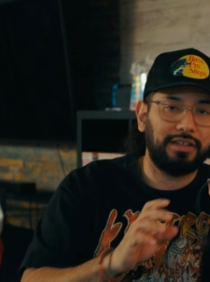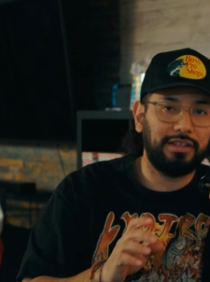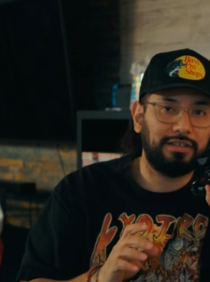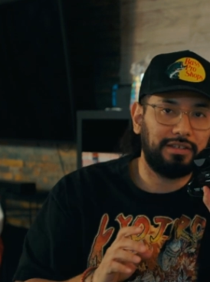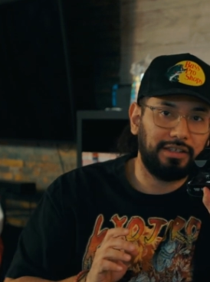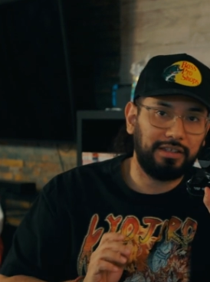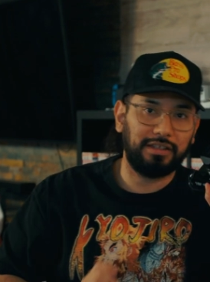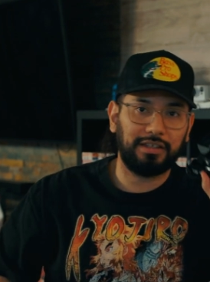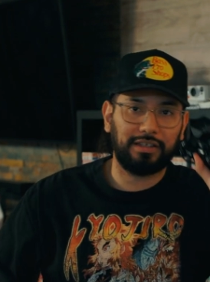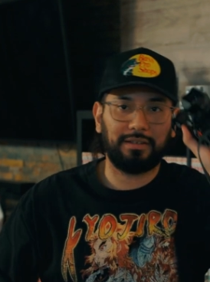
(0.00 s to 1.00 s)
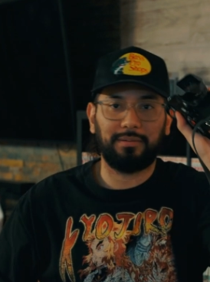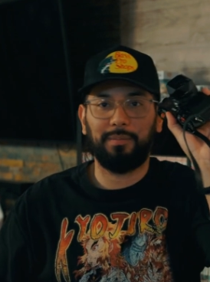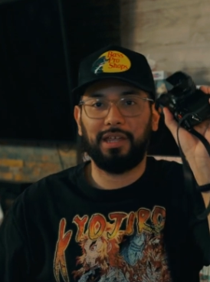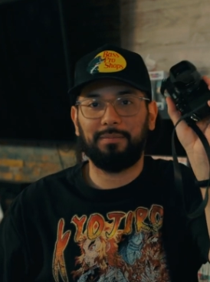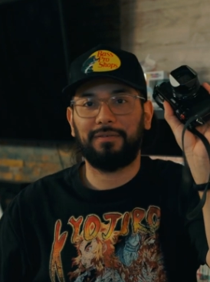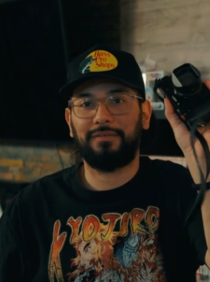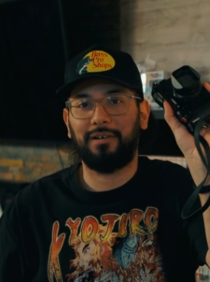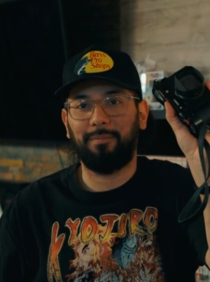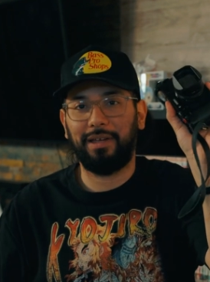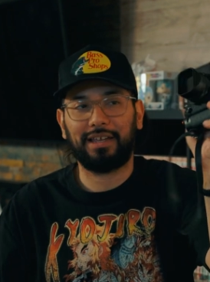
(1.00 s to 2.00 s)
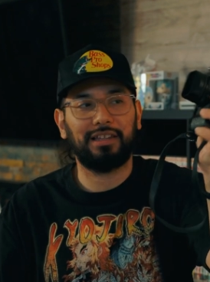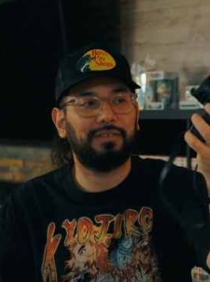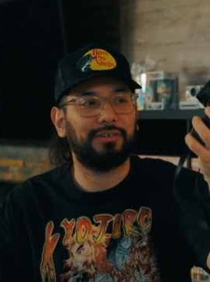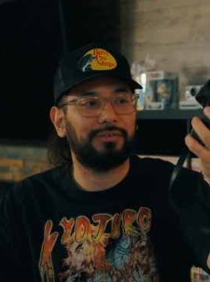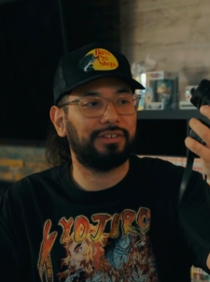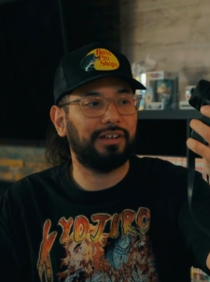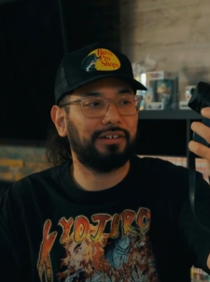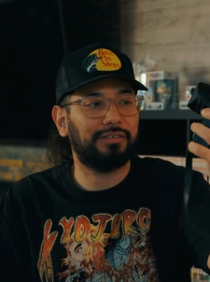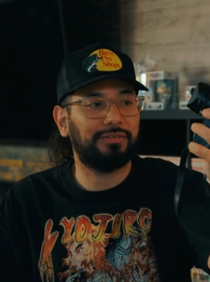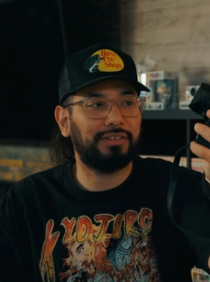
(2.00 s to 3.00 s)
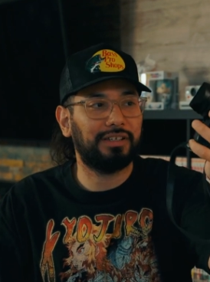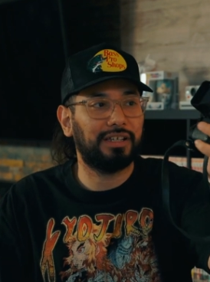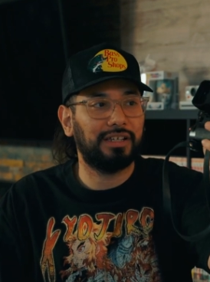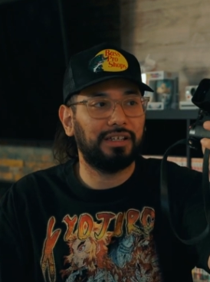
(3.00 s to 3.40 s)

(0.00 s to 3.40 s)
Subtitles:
This thing made me fall back in love with photography.